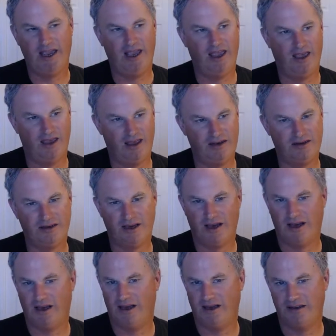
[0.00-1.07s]
and
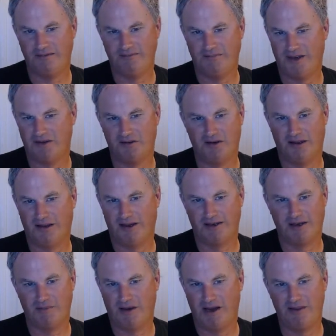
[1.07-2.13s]
they're
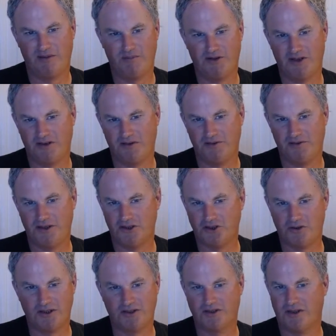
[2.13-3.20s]
elected by their particular
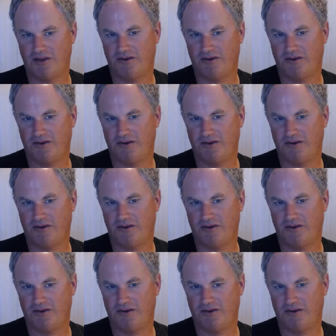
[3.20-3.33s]
districts,